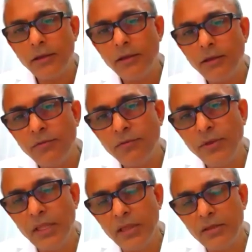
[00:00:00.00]
If
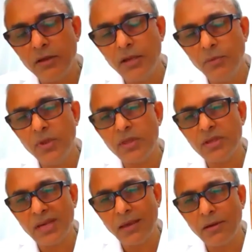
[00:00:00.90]
in this journey we
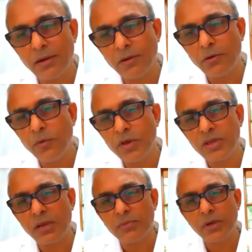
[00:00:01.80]
step, uh,
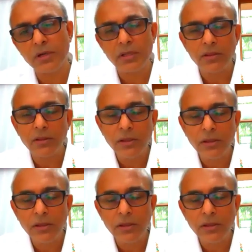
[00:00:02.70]
overstep certain